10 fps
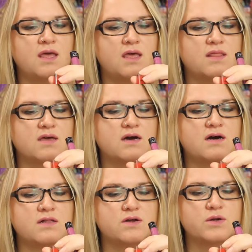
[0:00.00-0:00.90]
in the
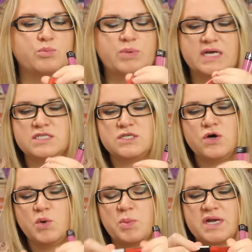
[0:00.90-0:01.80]
color
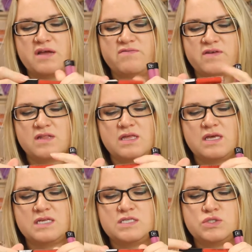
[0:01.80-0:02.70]
Besso, but I feel
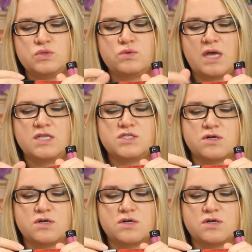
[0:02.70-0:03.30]
like I suit a